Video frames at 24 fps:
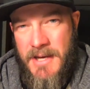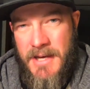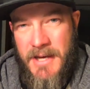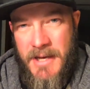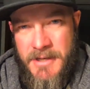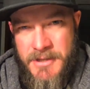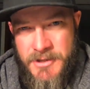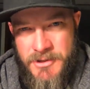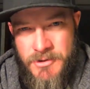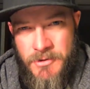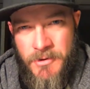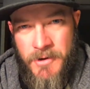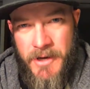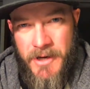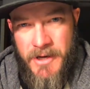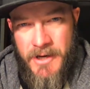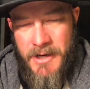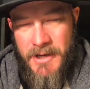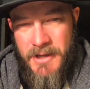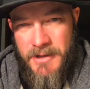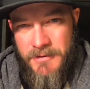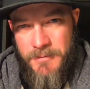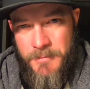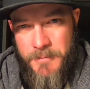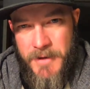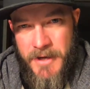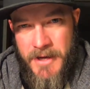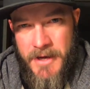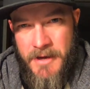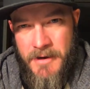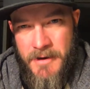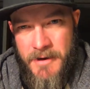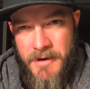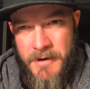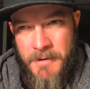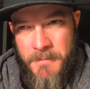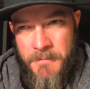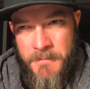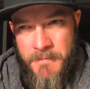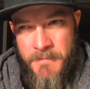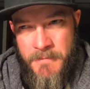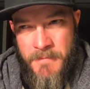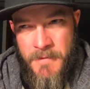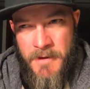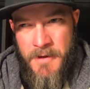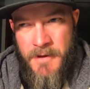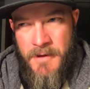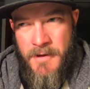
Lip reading: enjoyed. And it's become